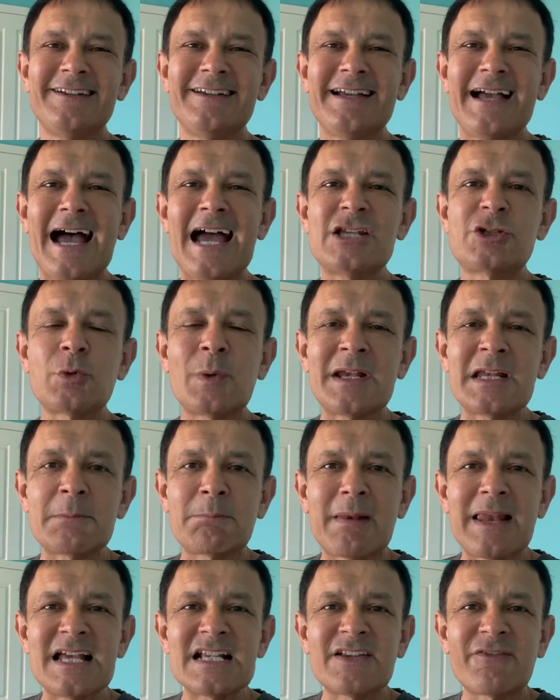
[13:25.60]
a dwelling
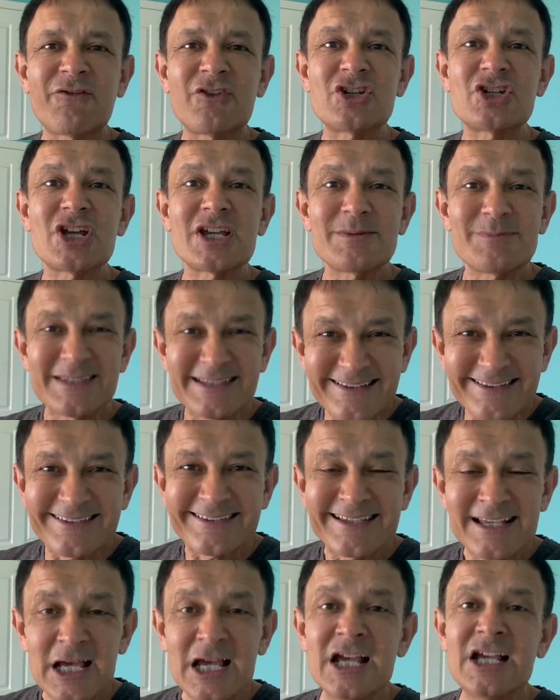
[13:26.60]
place for
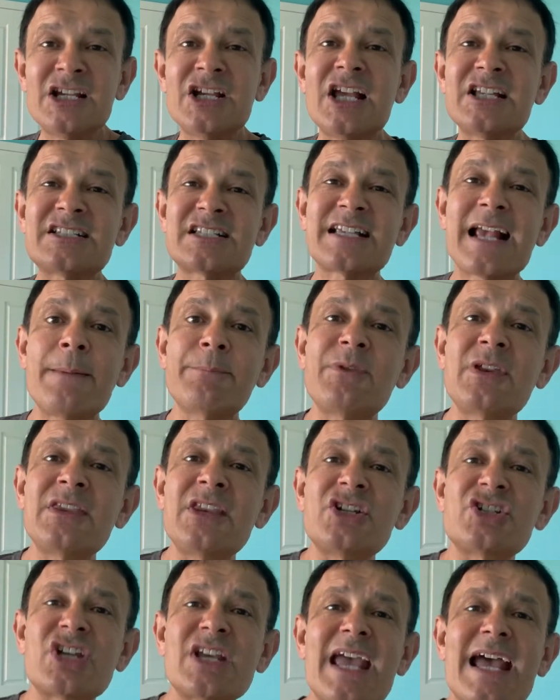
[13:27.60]
demons. It's something
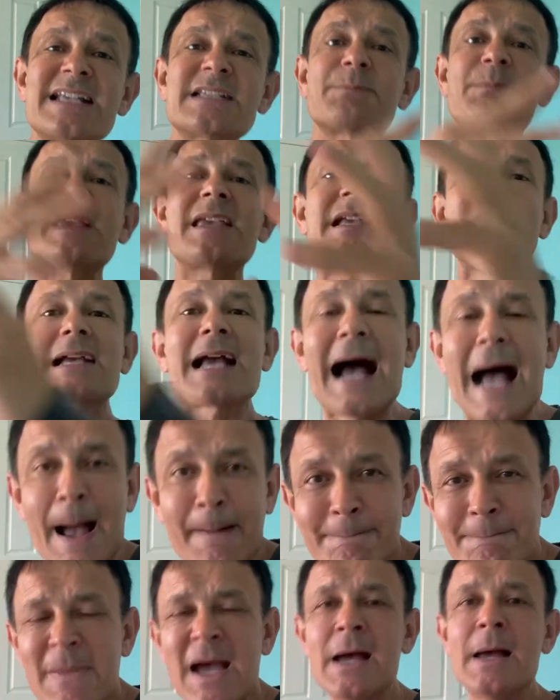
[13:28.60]
that she has
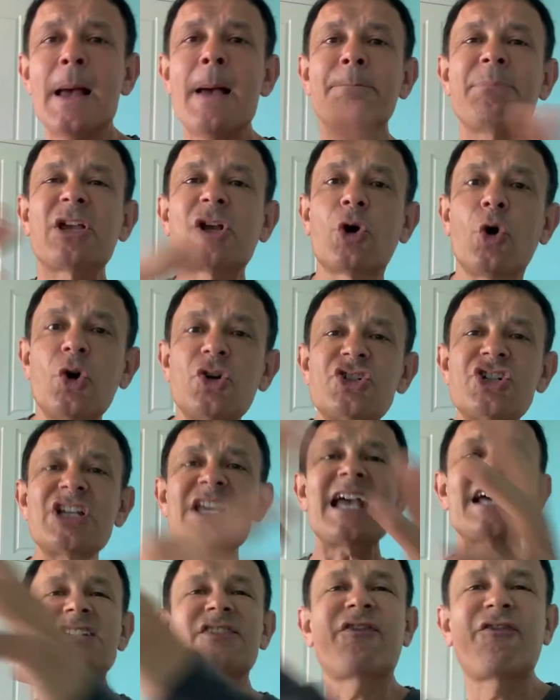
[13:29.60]
become because she
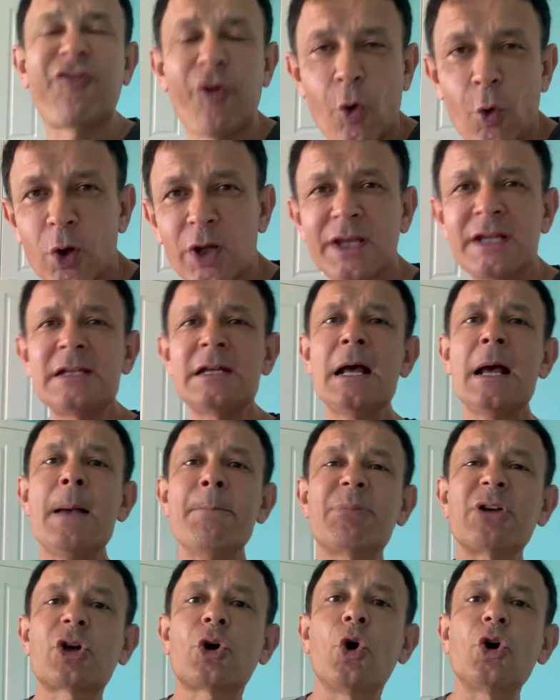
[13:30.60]
has fallen,
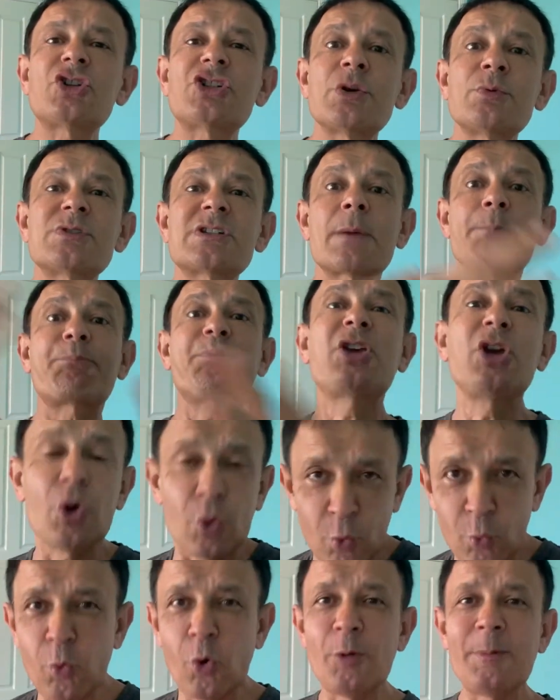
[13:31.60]
because she was a
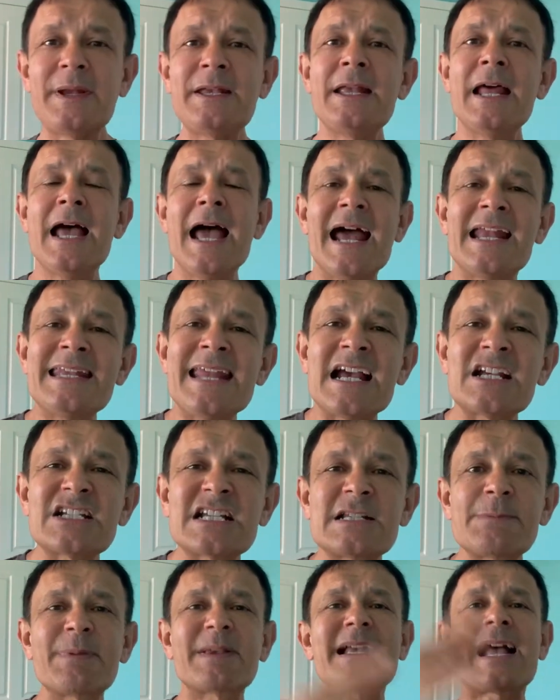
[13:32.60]
pure woman, and now
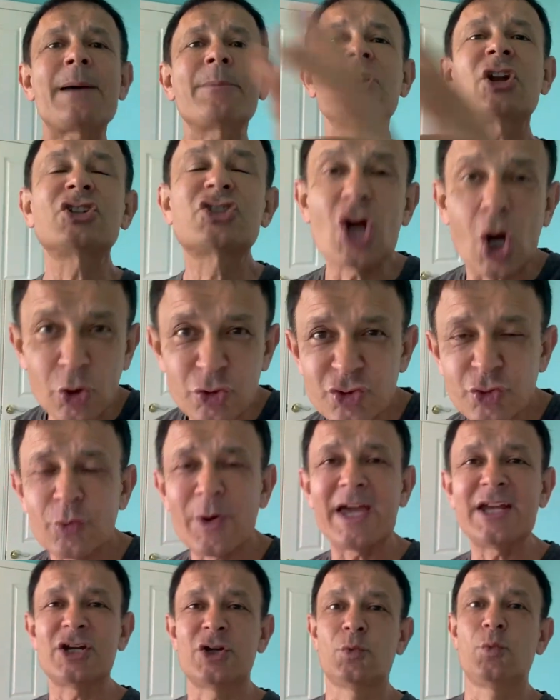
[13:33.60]
she's become an
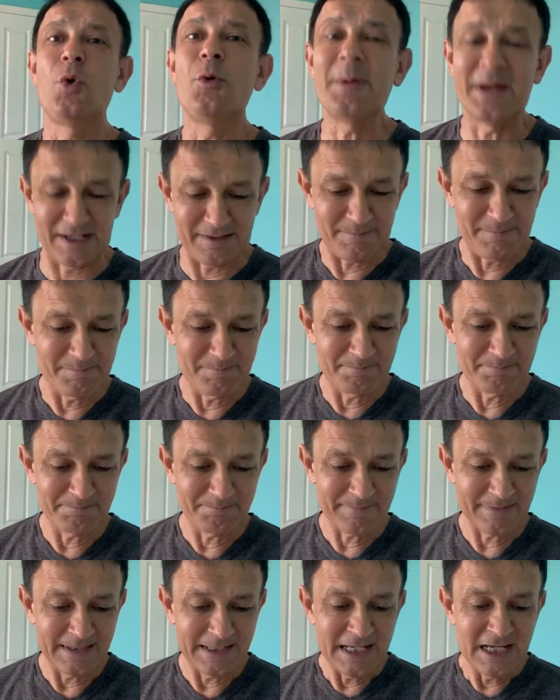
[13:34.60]
adulterated woman.
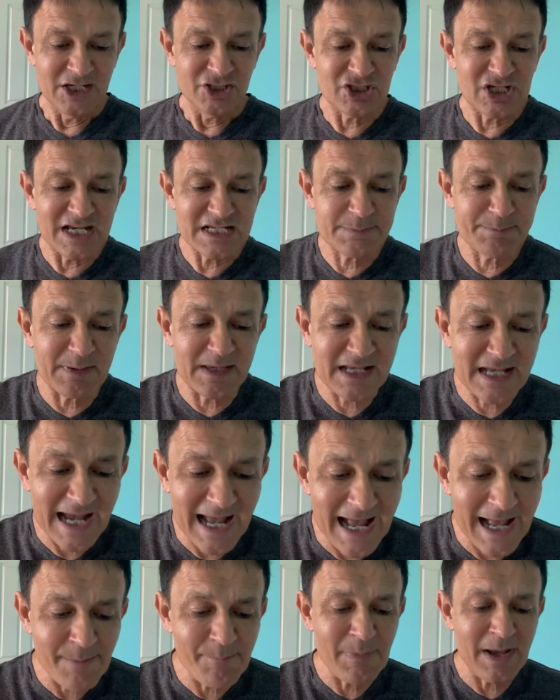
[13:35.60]
She has
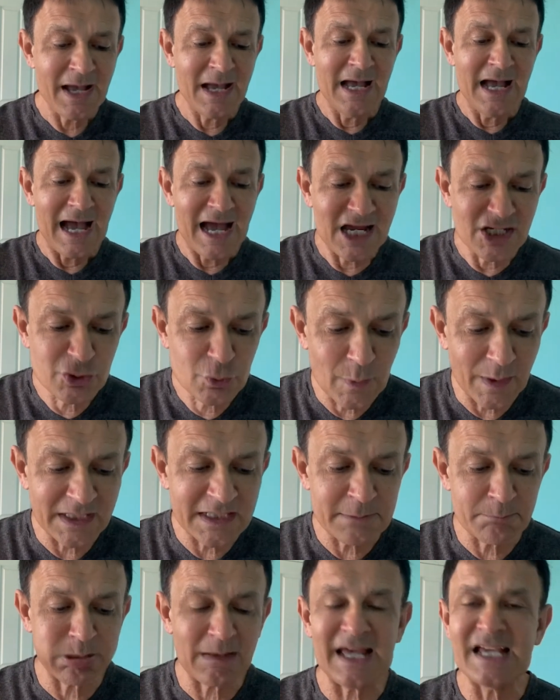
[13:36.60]
become a
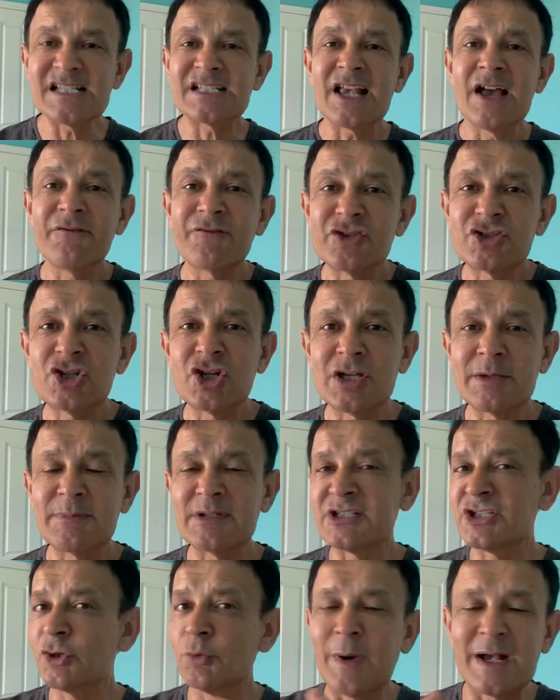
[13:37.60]
dwelling place for
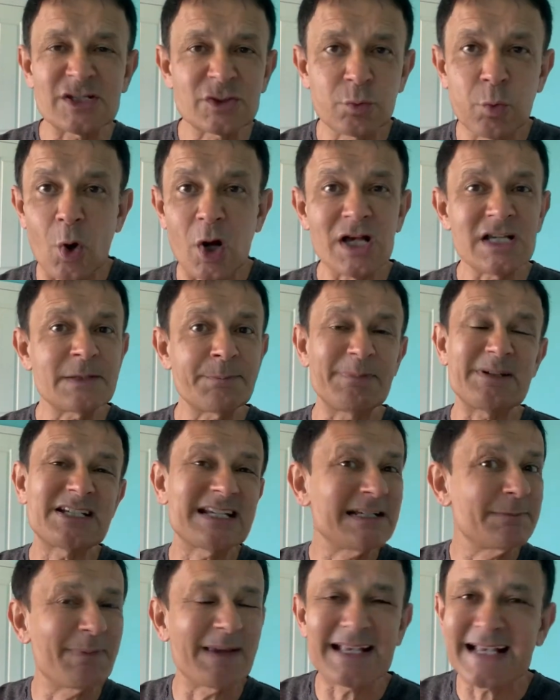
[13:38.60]
demons. She once was, but
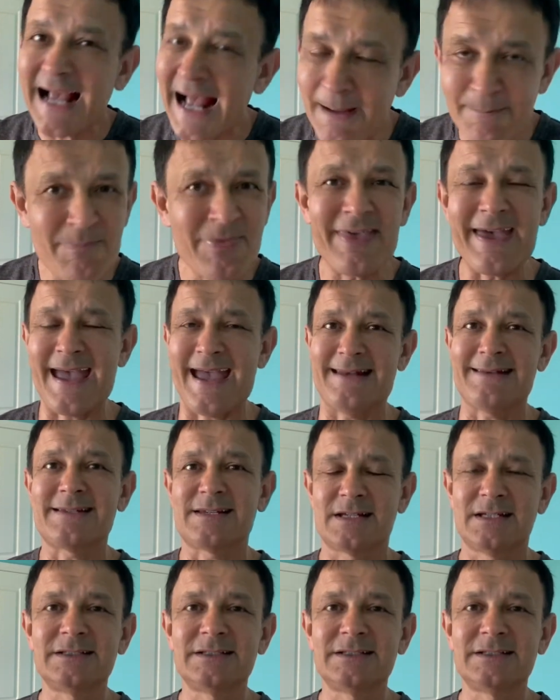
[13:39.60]
she's become that.